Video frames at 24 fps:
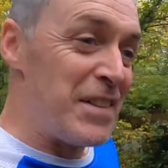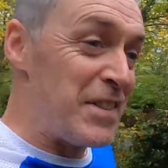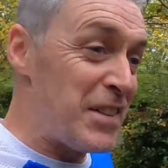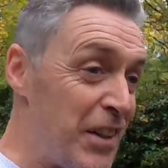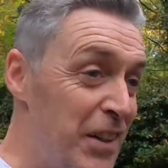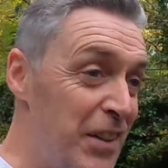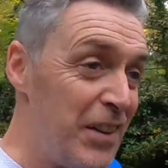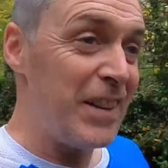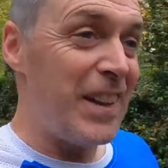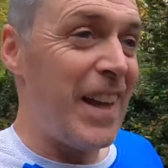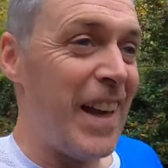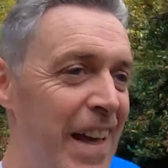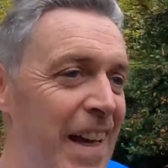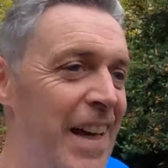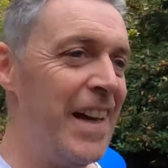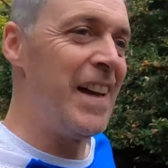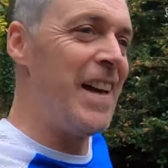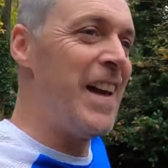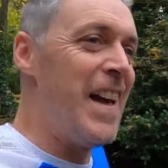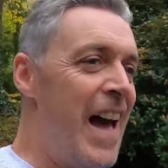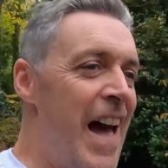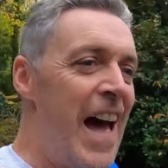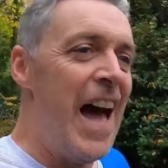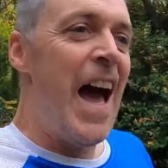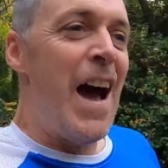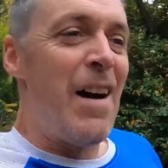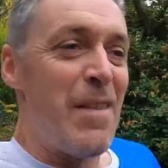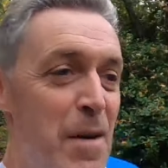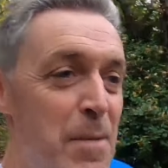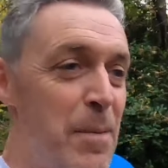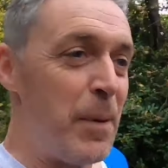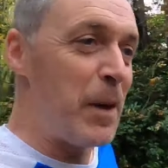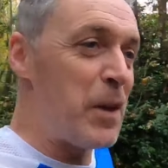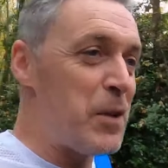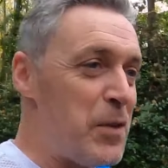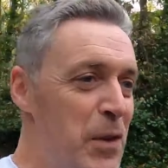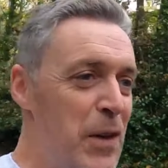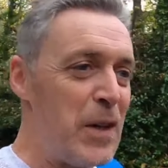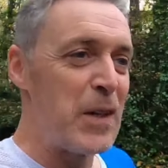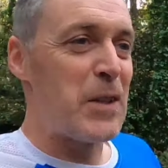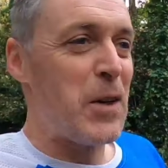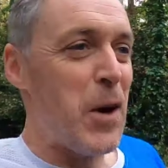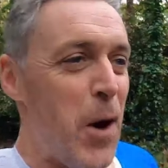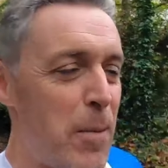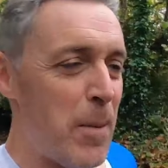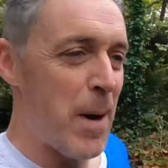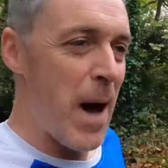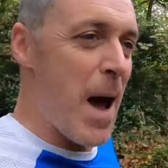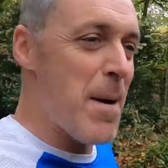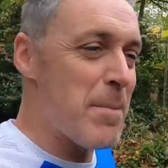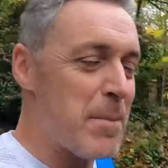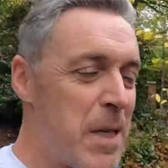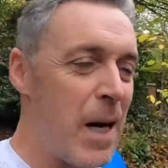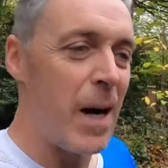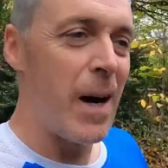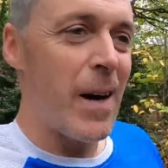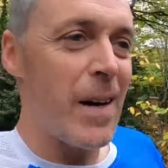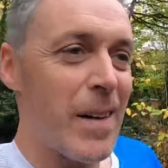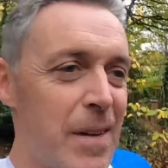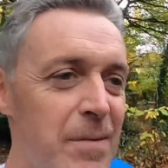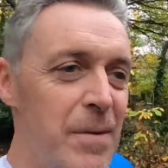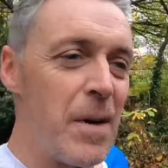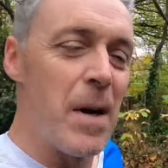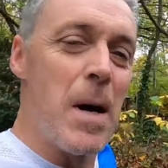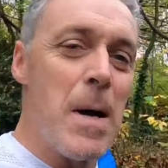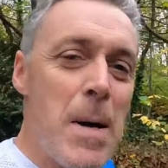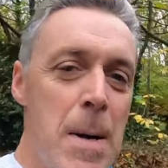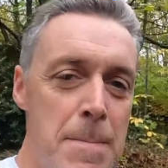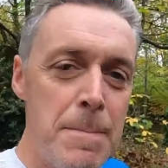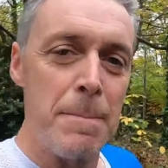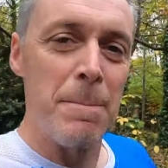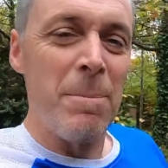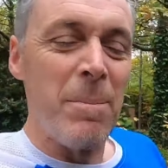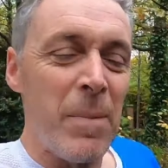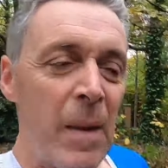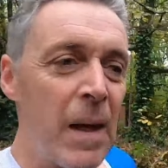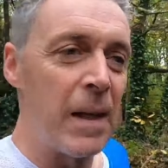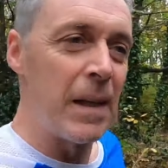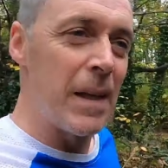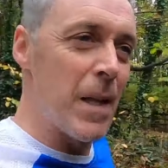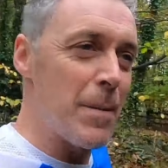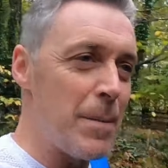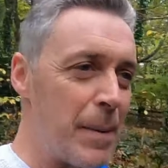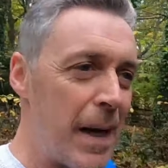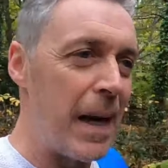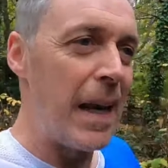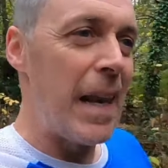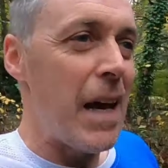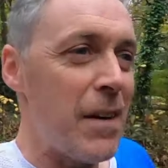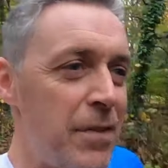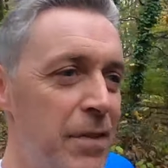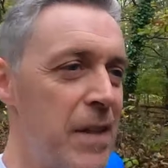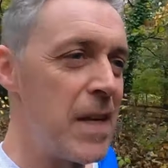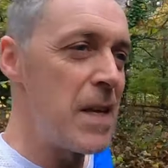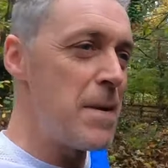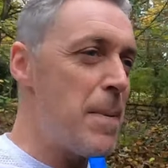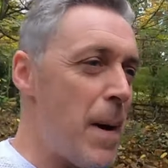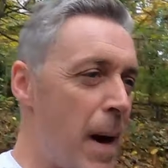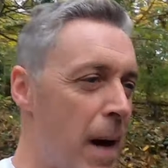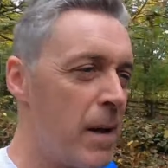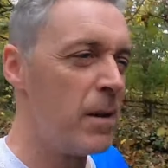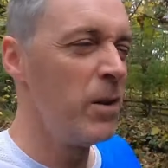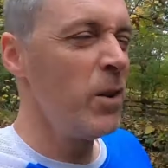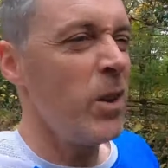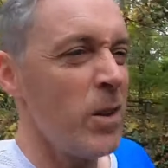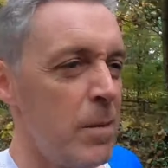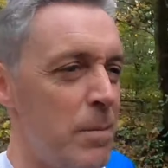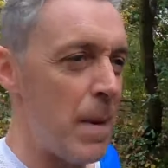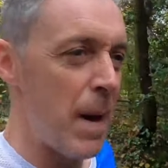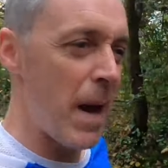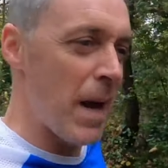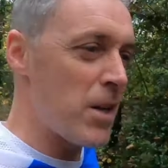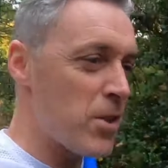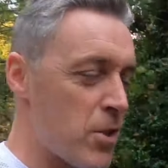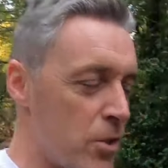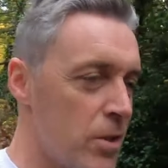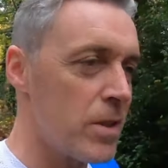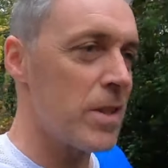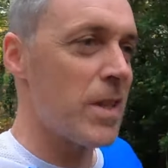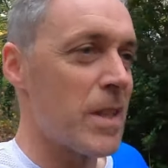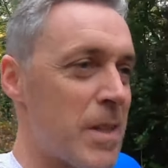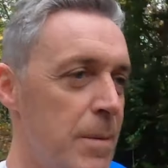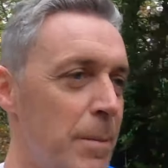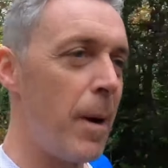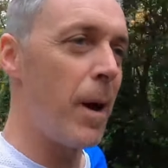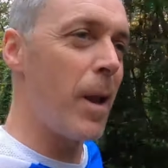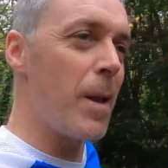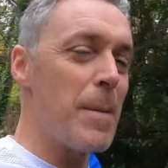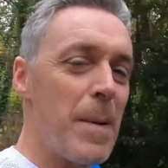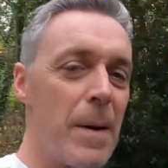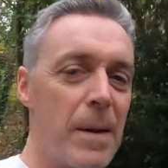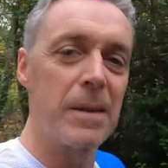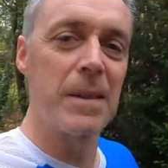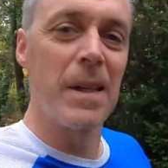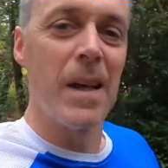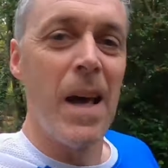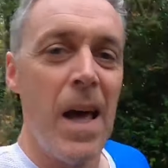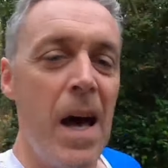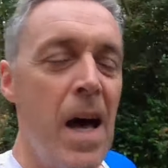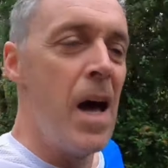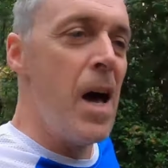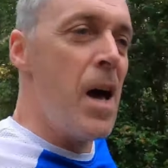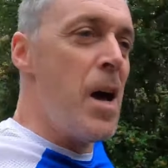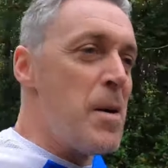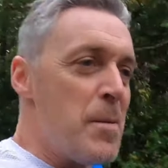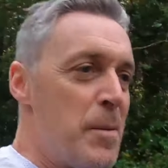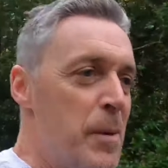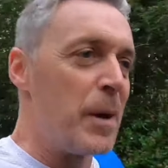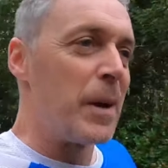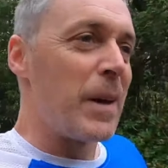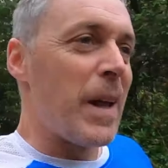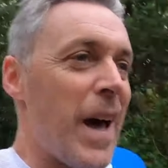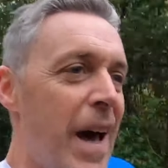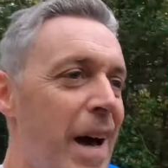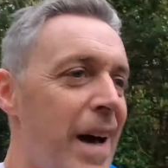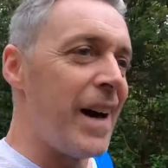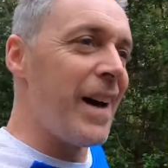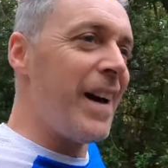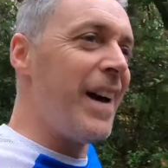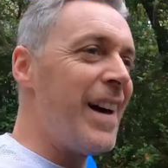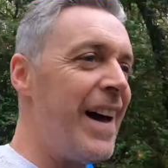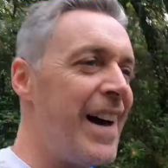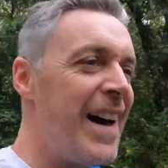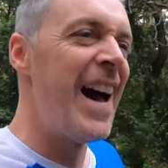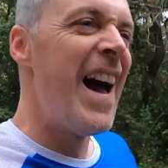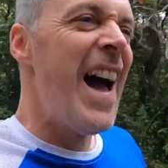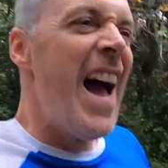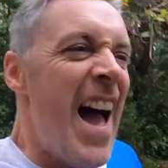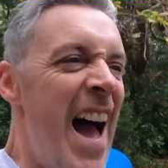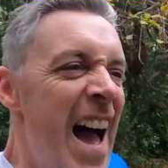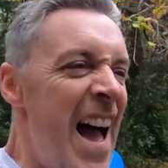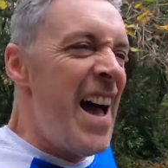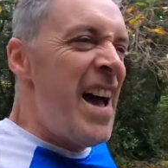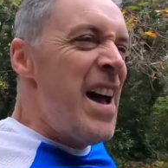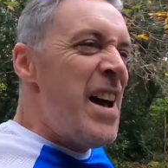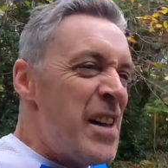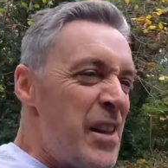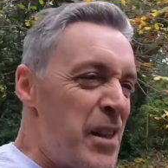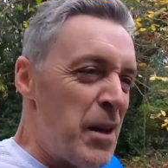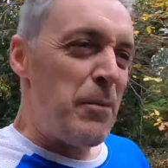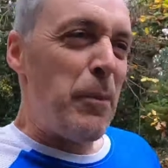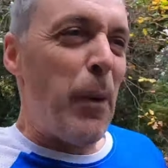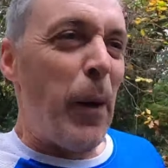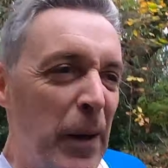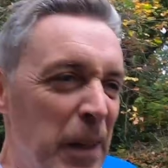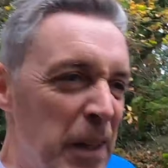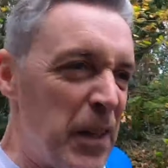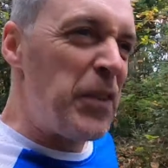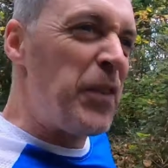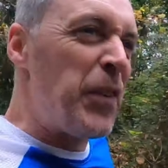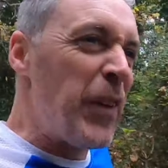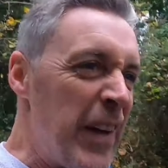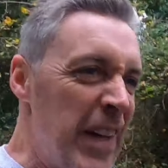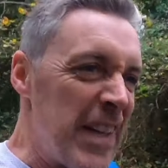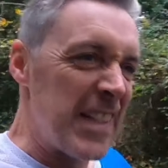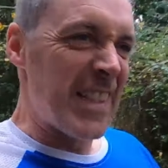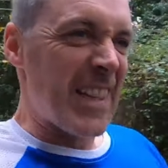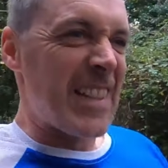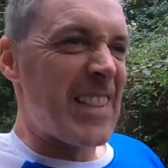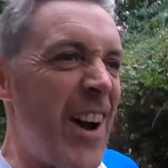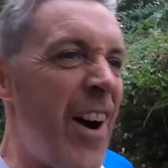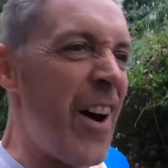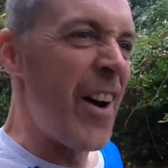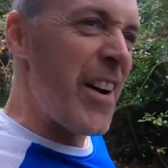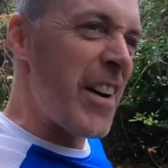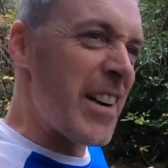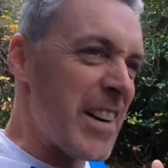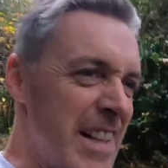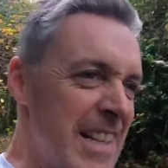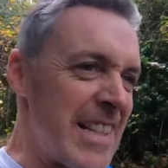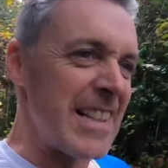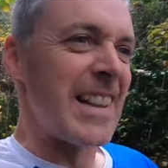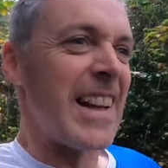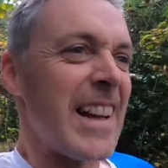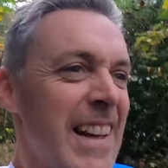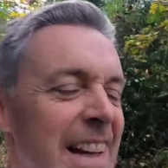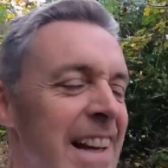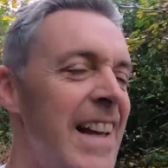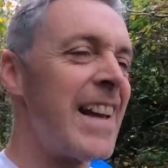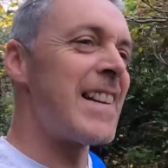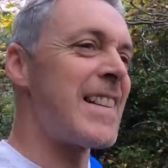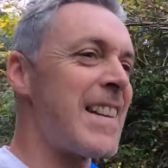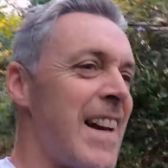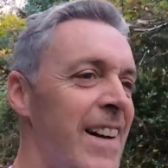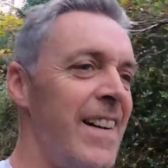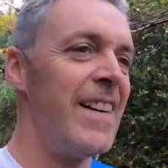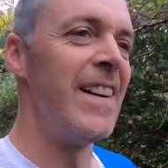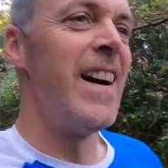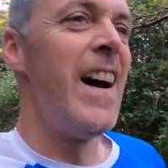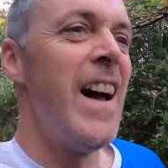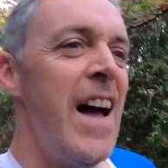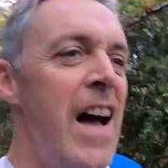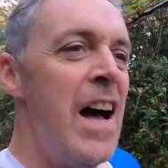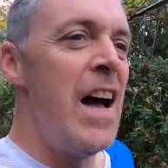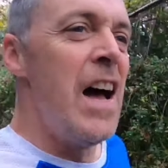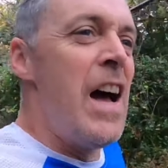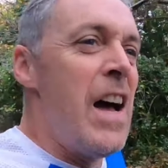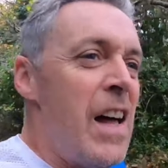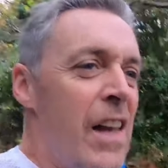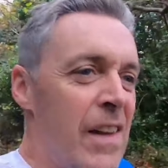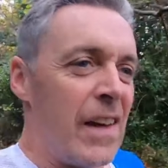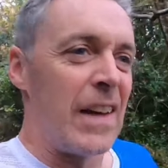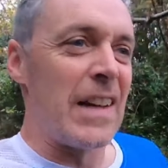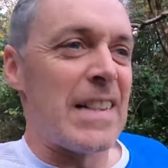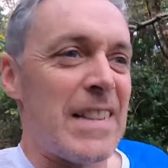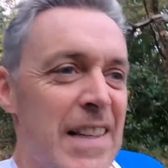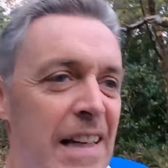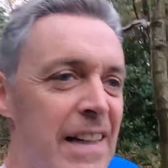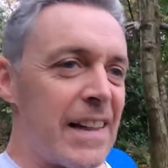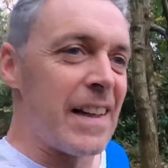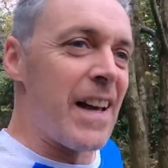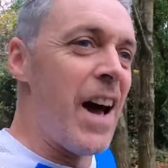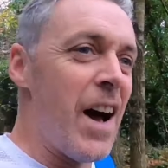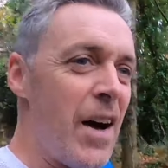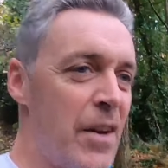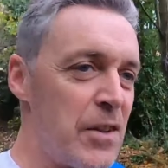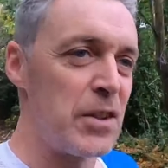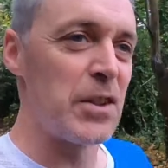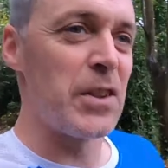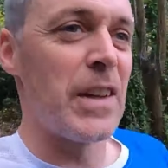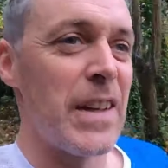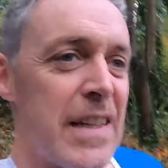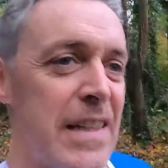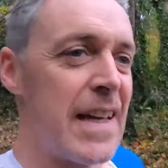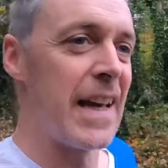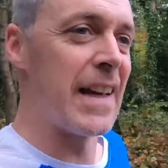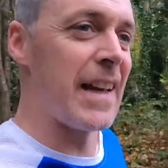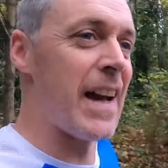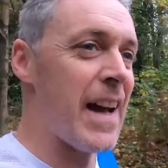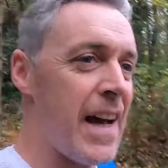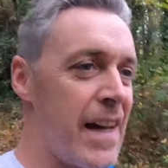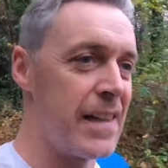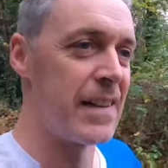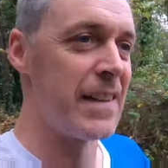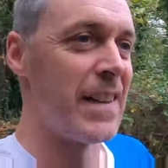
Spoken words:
was good. My body feels good, but I'm tired. I'm a little bit of left knee pain, nothing major, just a small amount. But the body feels a tiredness in it, so. Like I said, I'm just gonna take it